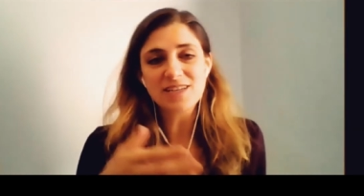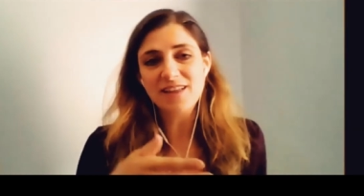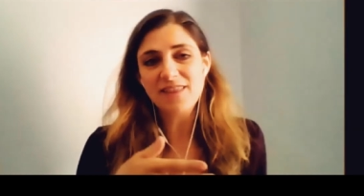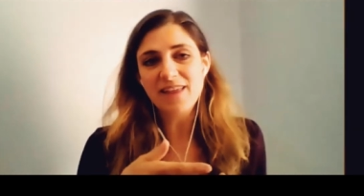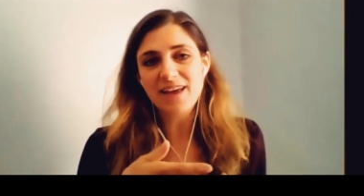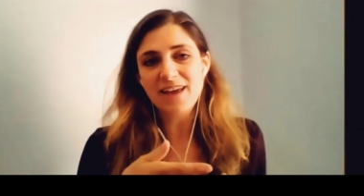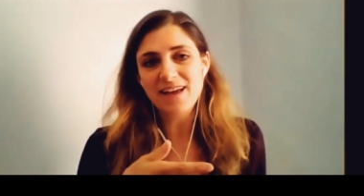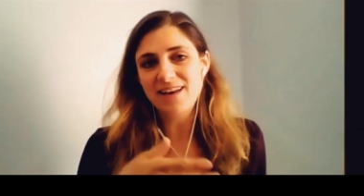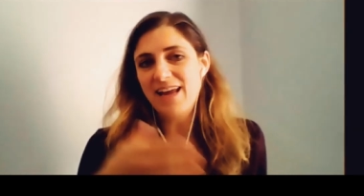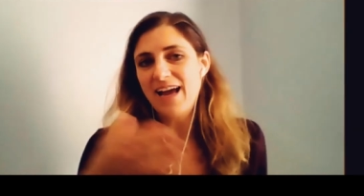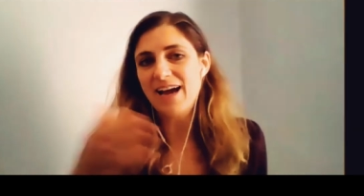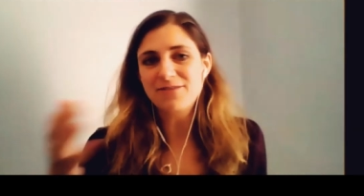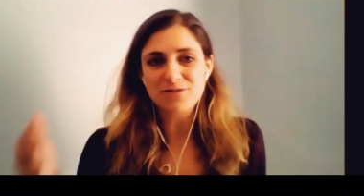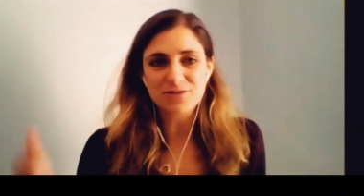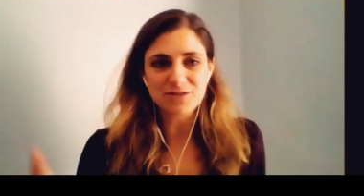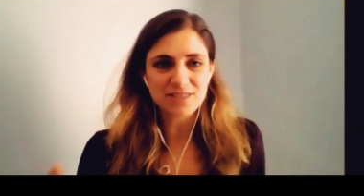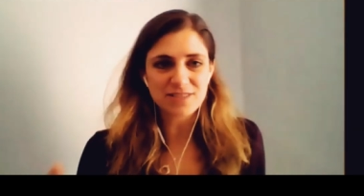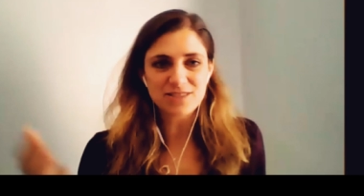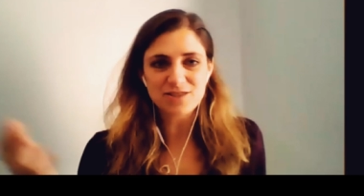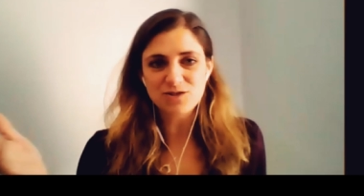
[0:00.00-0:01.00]
And then
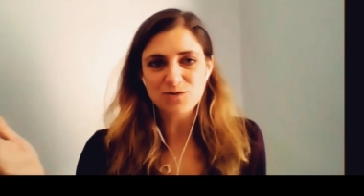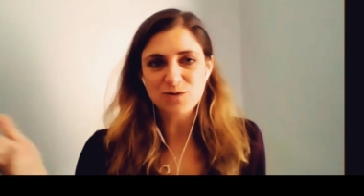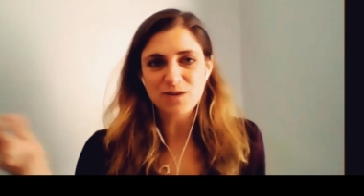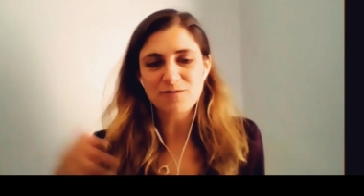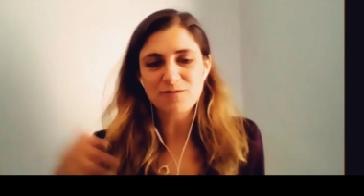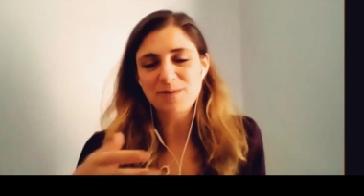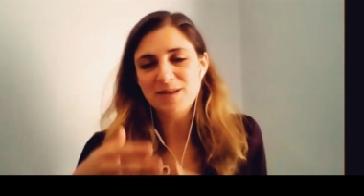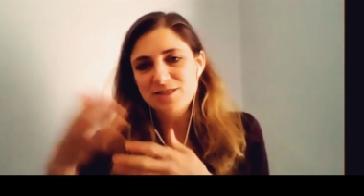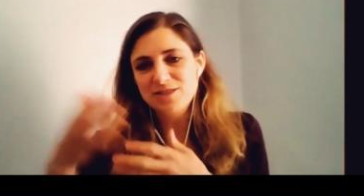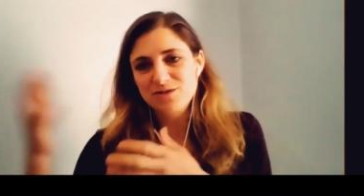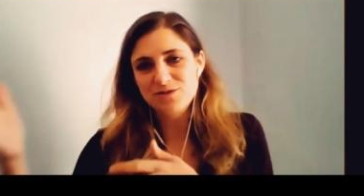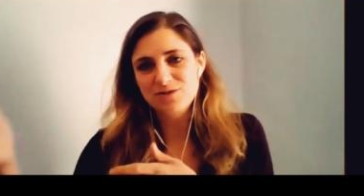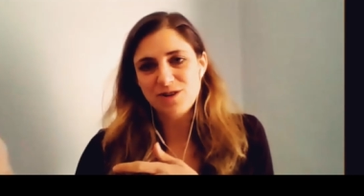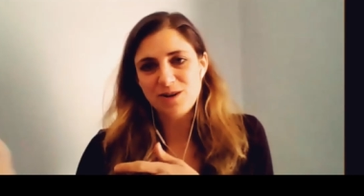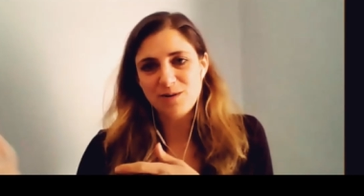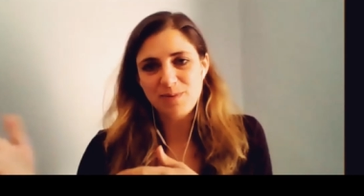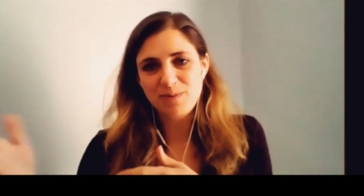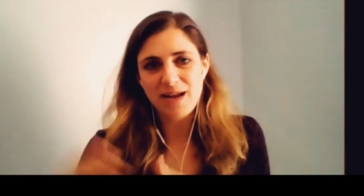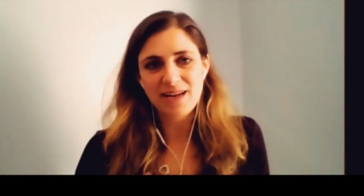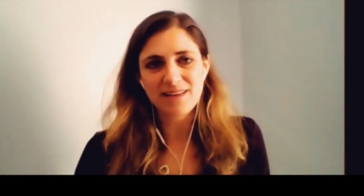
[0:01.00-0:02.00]
after 6 or 12 months, you
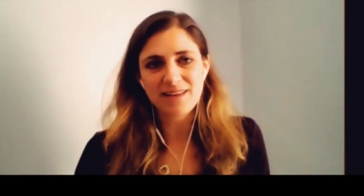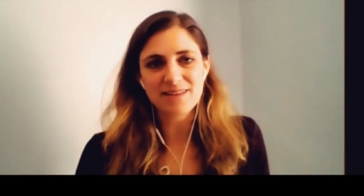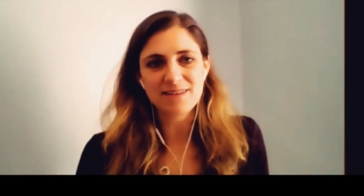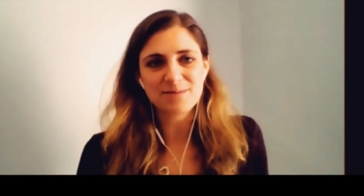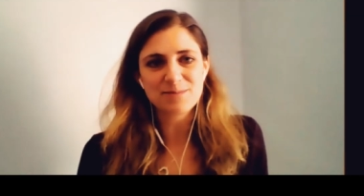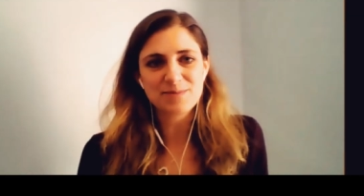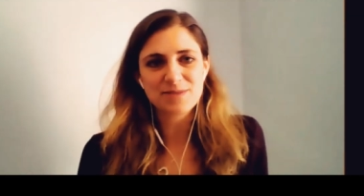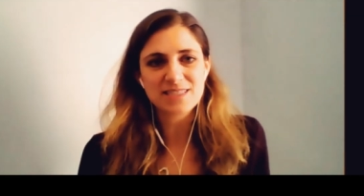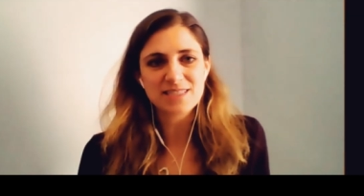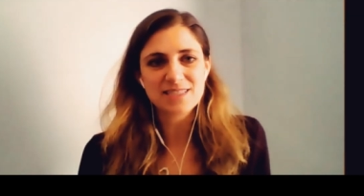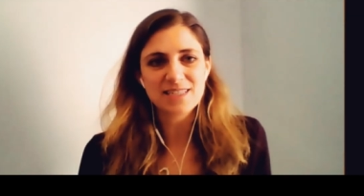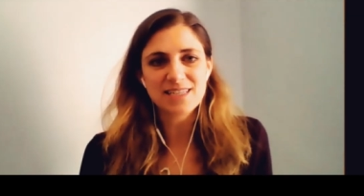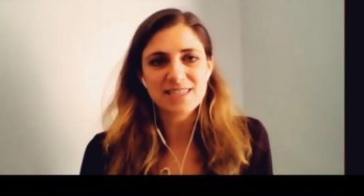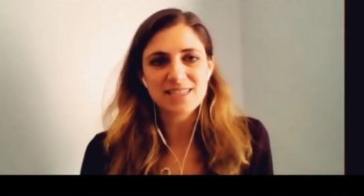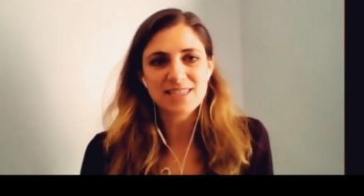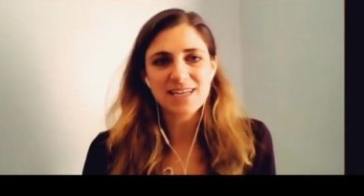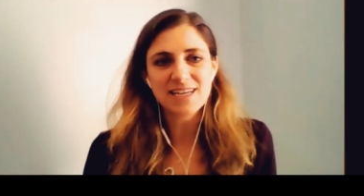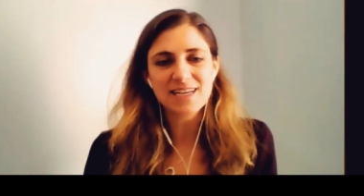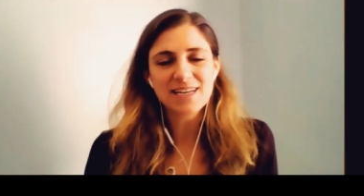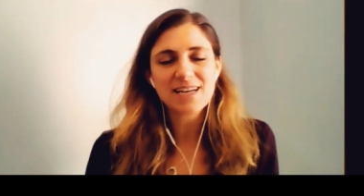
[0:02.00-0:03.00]
start paying the
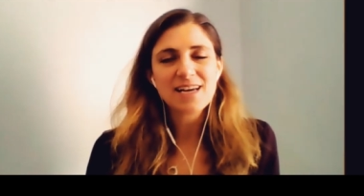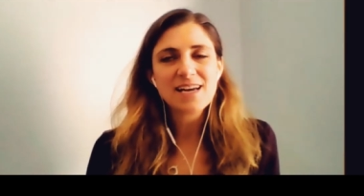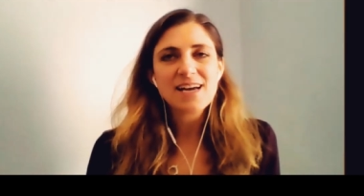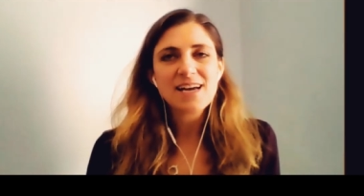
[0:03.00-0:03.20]
$6.99.